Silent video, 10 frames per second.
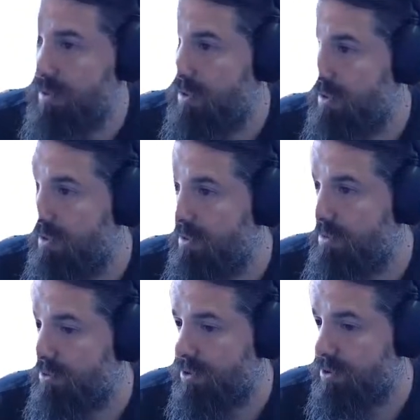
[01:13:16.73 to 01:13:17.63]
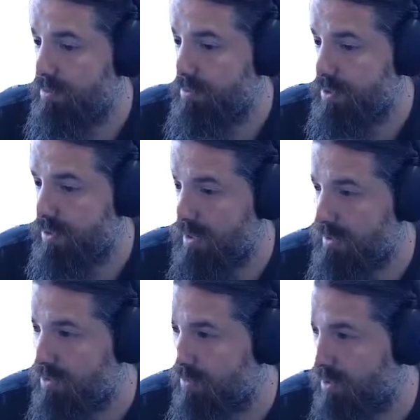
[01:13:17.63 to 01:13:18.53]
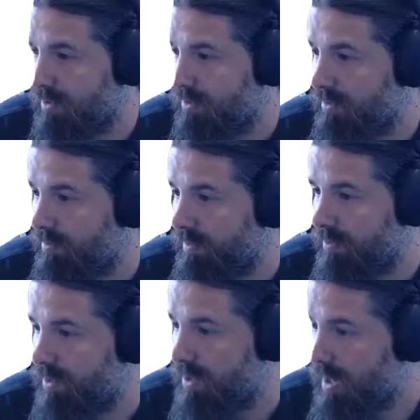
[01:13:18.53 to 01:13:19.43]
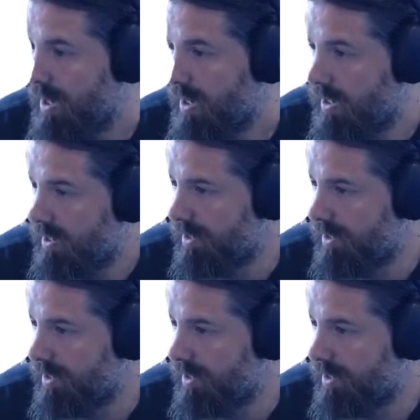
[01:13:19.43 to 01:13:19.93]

Oh gosh, and now it's all going horribly wrong.